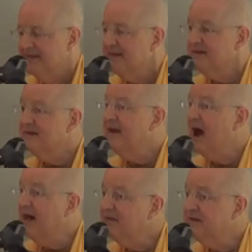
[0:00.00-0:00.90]
There's
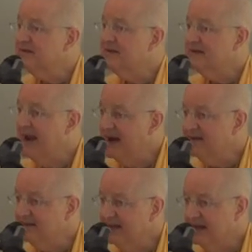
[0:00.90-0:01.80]
knowledge that
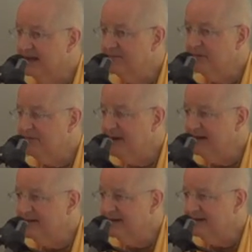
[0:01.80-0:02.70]
naturally comes with
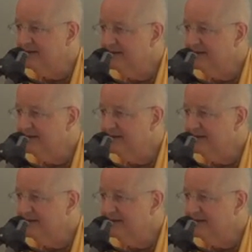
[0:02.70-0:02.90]
bhakti.